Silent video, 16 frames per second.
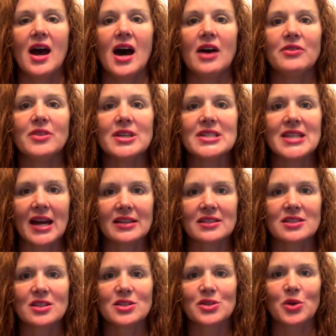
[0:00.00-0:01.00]
of the
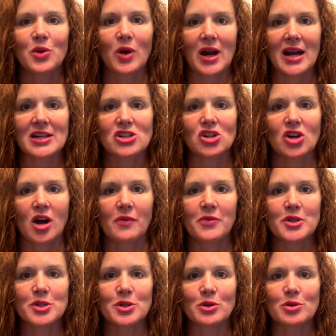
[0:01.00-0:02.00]
Texas Crash
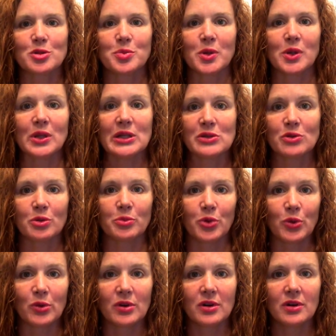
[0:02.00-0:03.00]
Officers Police
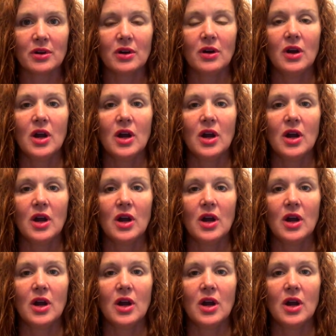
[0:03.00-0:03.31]
Report,